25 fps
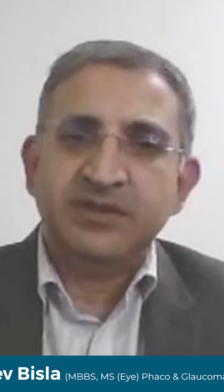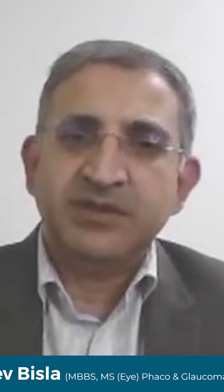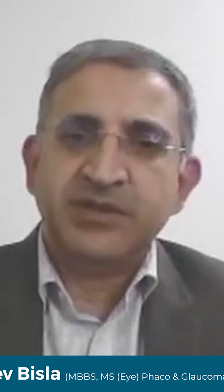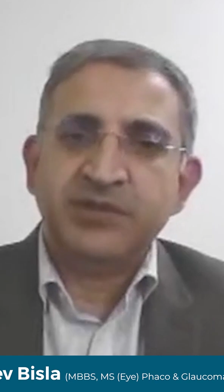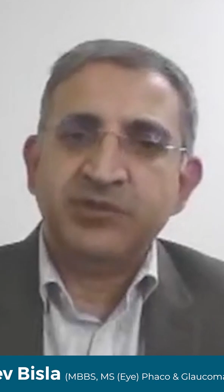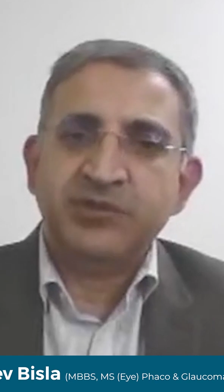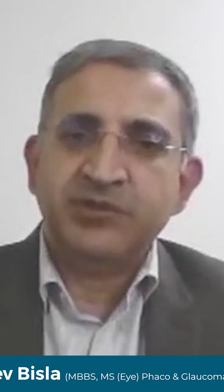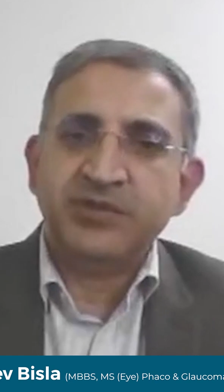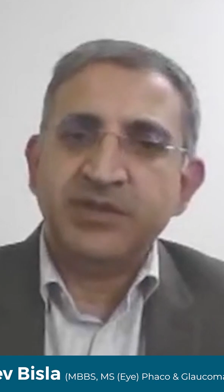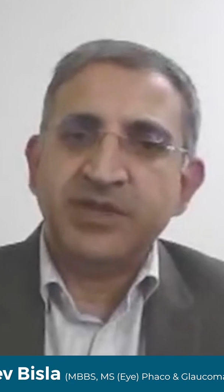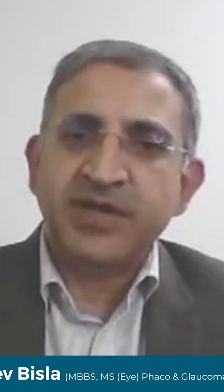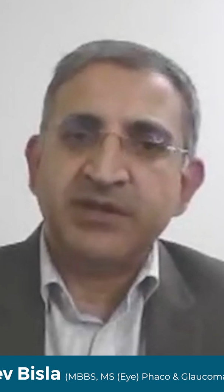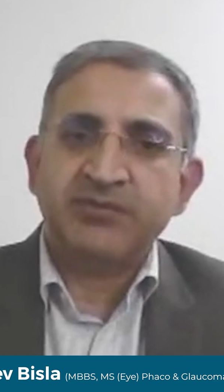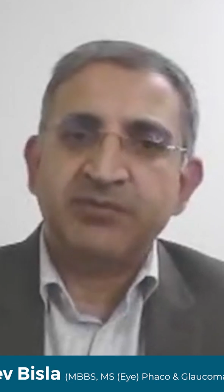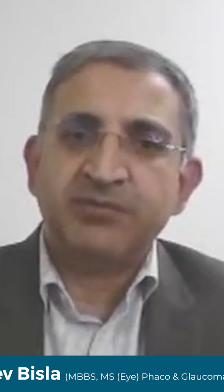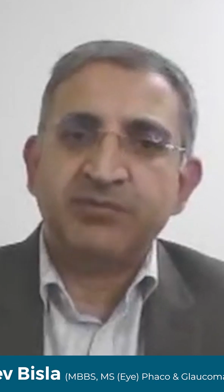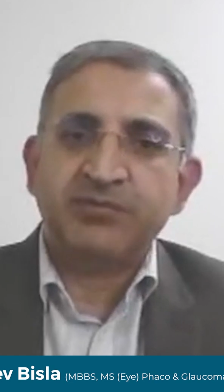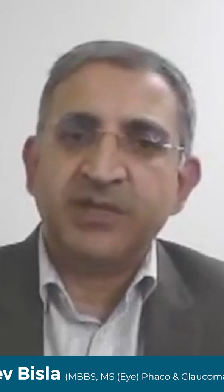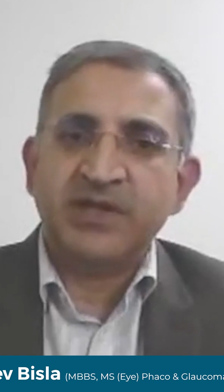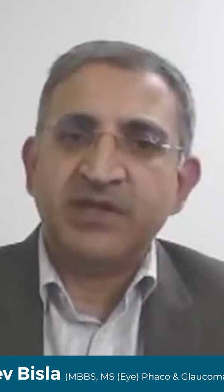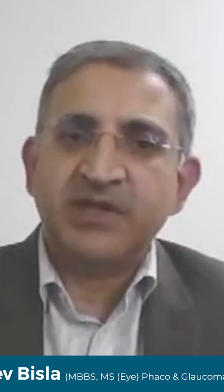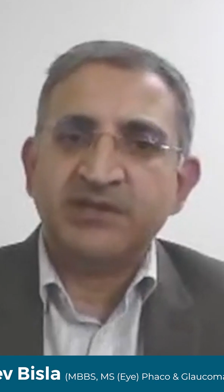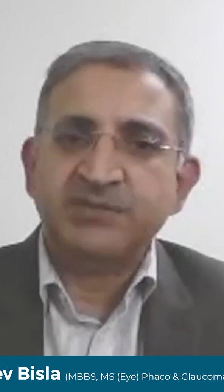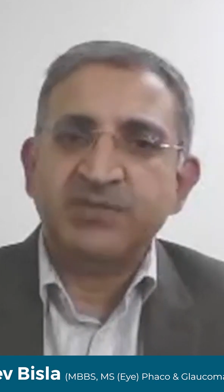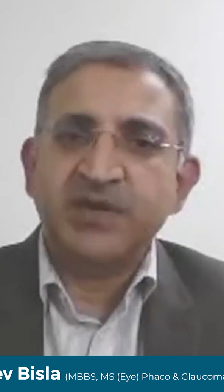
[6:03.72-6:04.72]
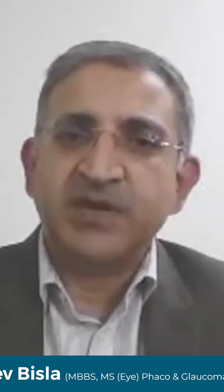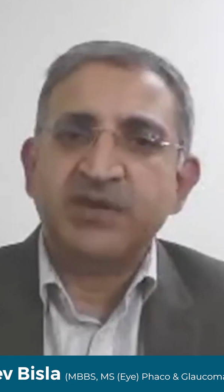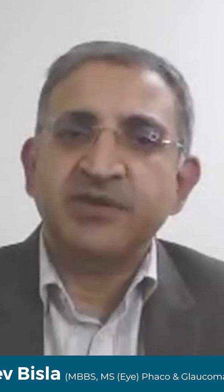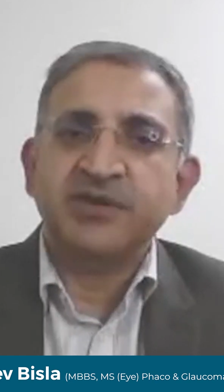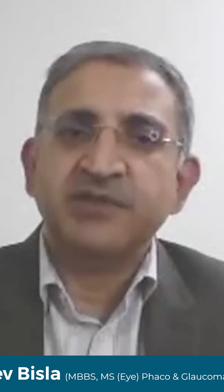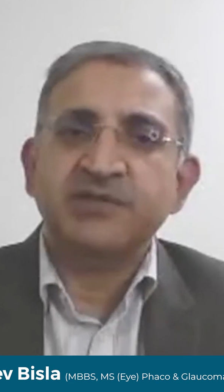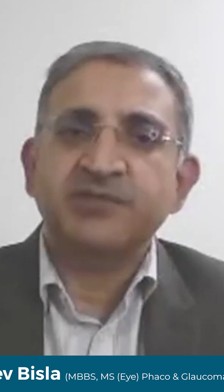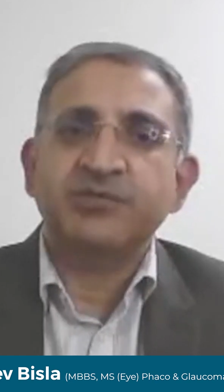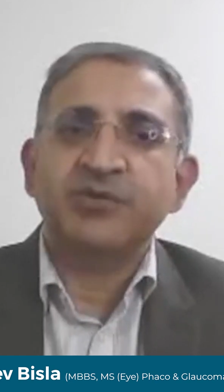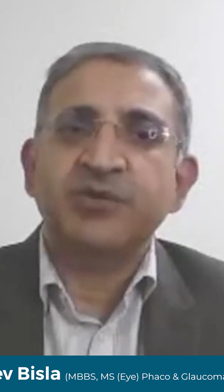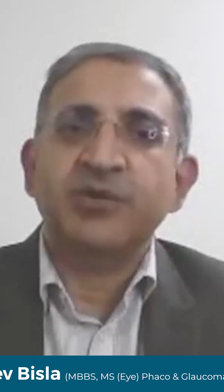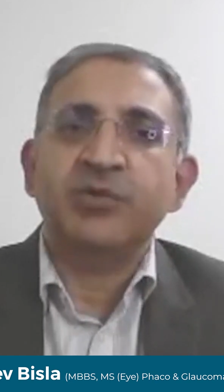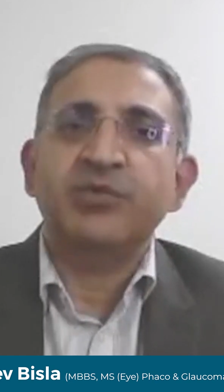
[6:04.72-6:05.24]
they don't have plus
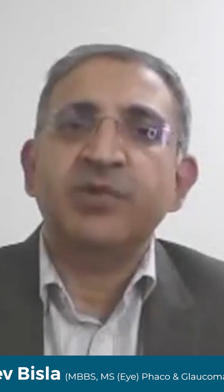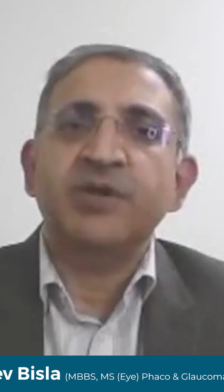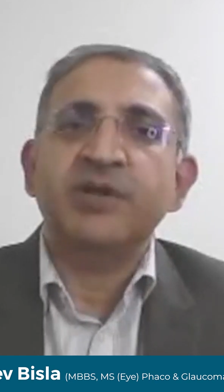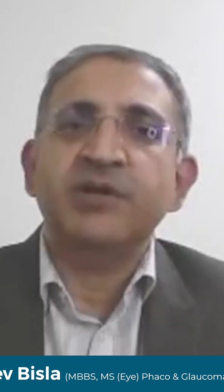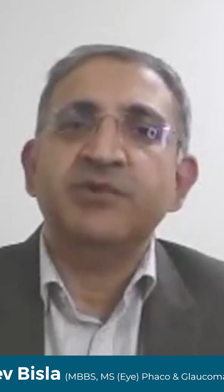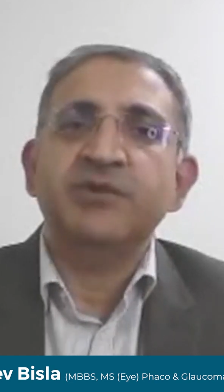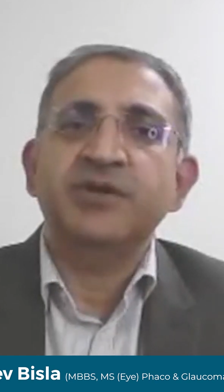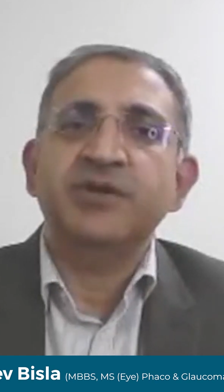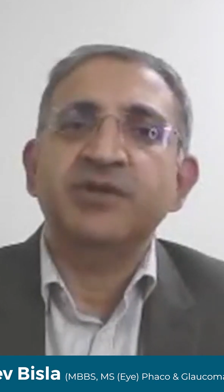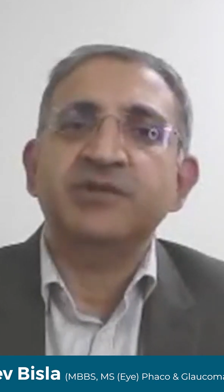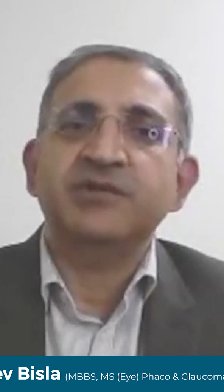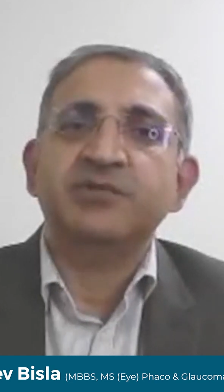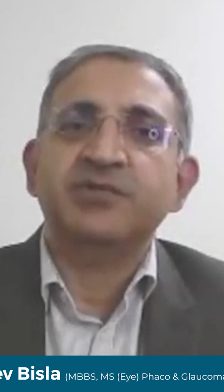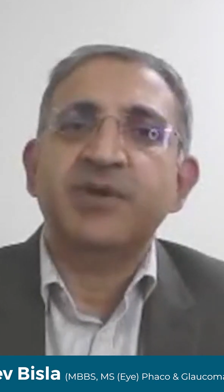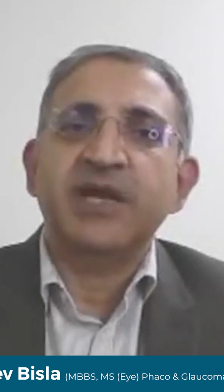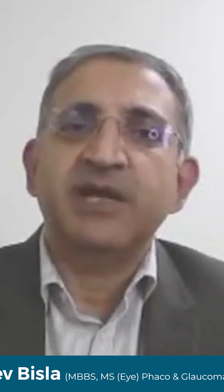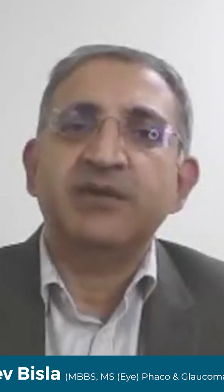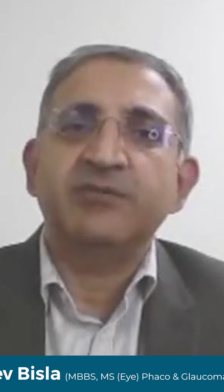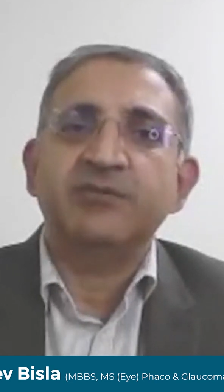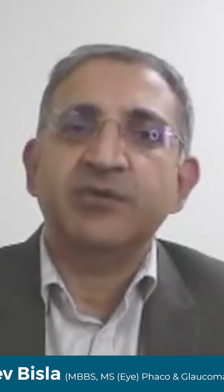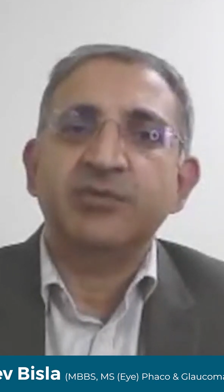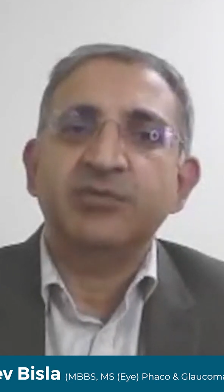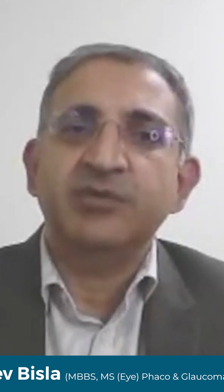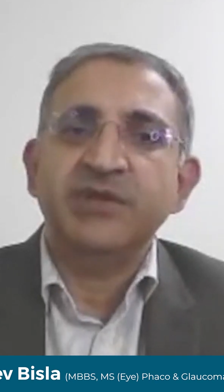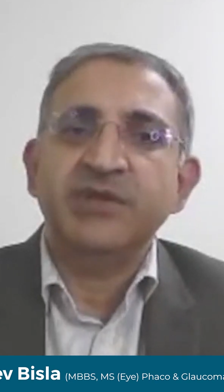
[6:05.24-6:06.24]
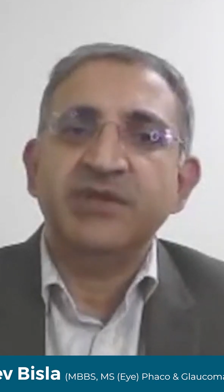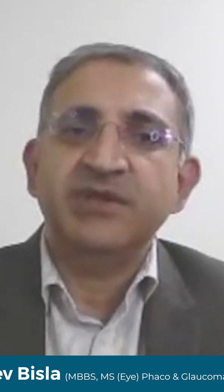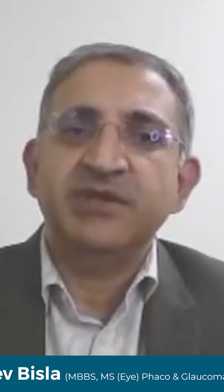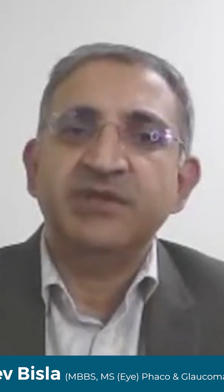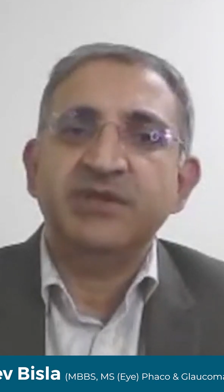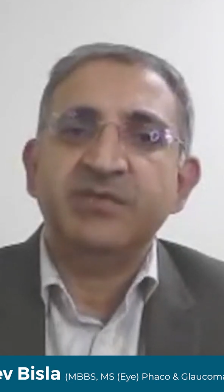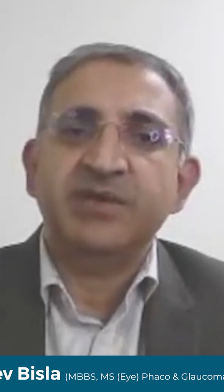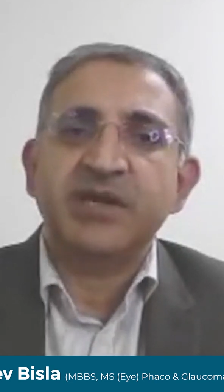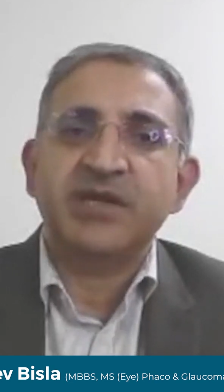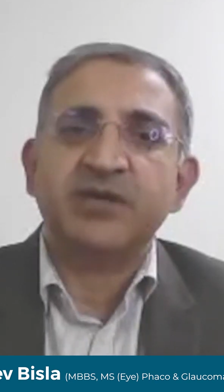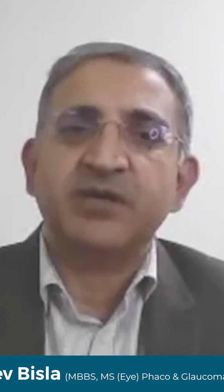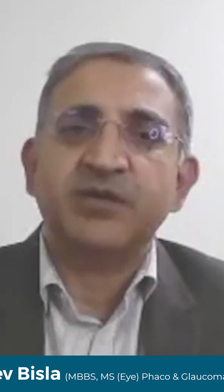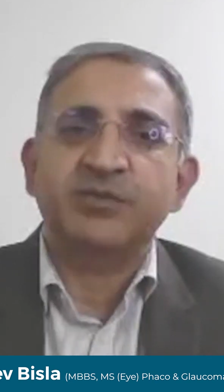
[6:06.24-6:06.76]
powers, probably doing smile would be
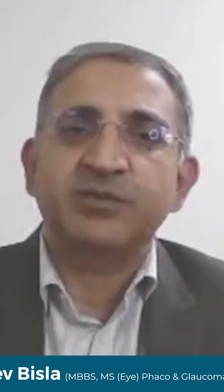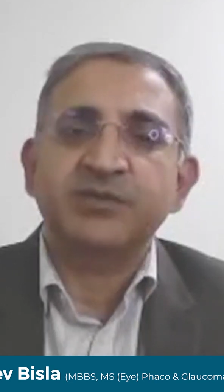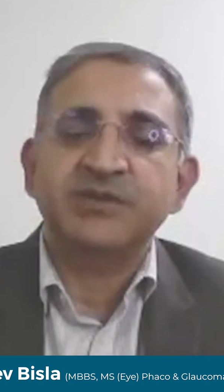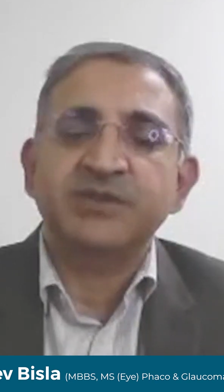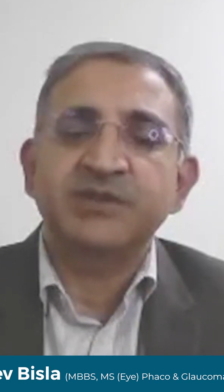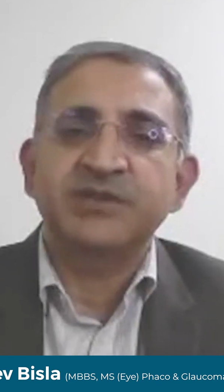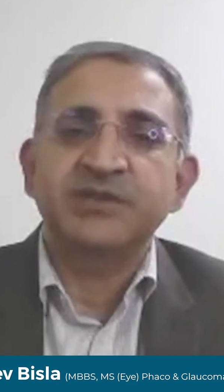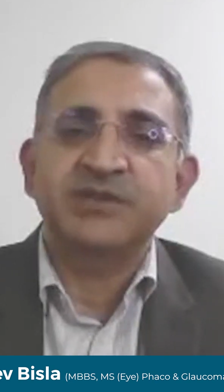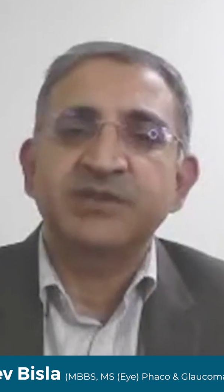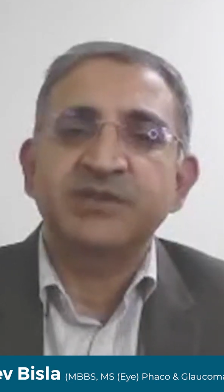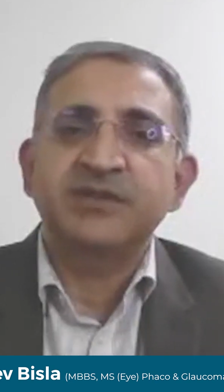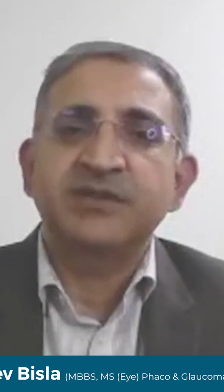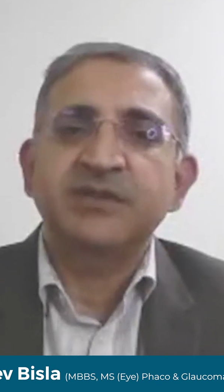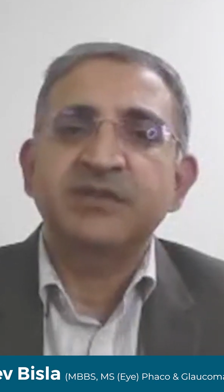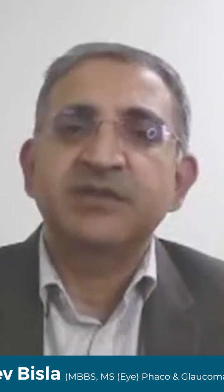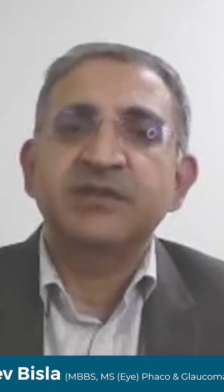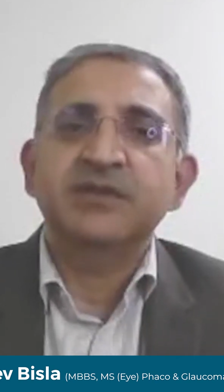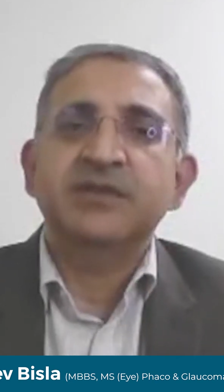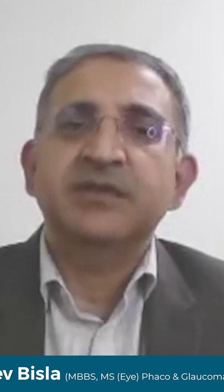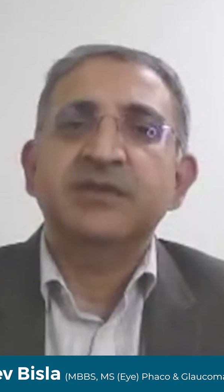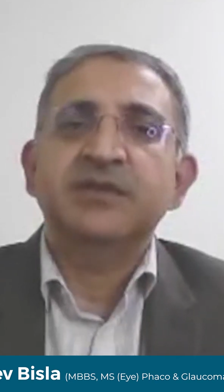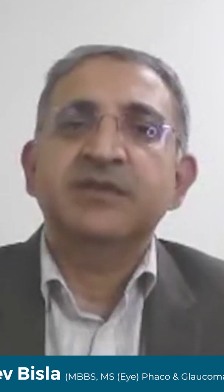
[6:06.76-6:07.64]
the better option.